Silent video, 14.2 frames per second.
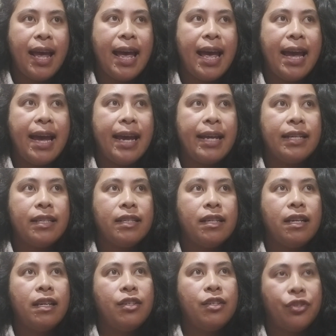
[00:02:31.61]
and
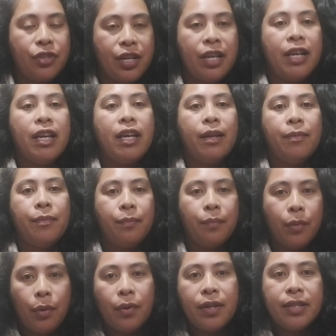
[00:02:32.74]
share
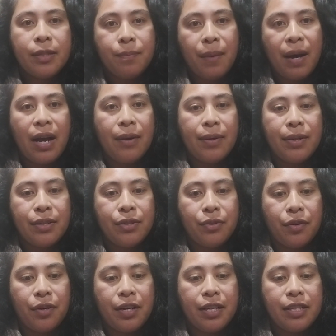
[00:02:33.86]
more inspiring
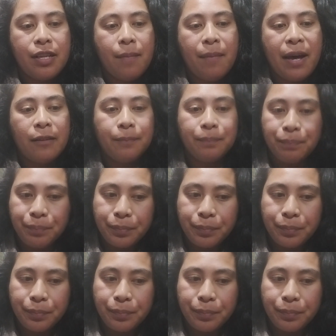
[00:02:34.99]
stories about